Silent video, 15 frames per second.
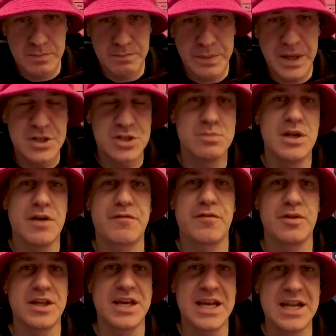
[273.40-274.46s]
pitch them
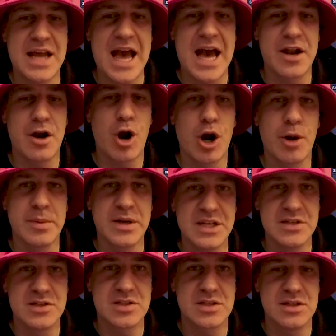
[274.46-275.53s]
differently and add
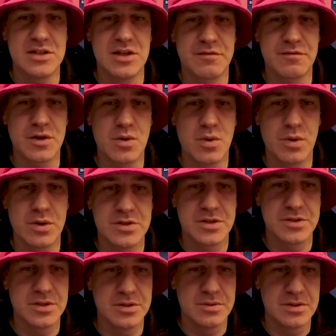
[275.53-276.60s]
harmonies to the different chords
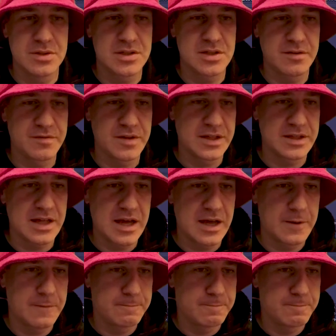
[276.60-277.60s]
you're doing and stuff like that.